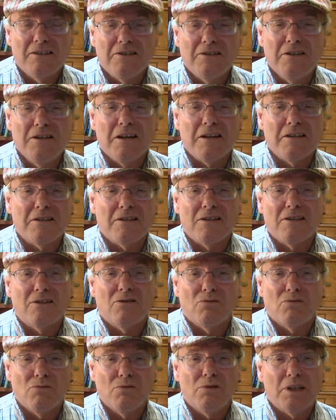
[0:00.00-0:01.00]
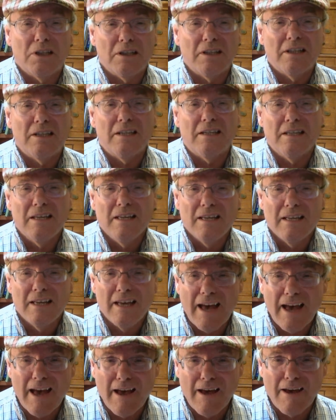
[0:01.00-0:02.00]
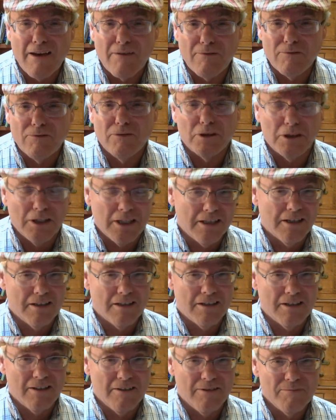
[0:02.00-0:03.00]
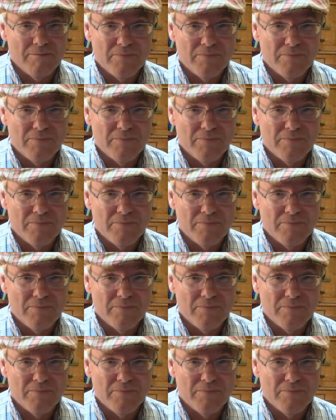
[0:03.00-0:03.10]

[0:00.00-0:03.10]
doesn't really have validity,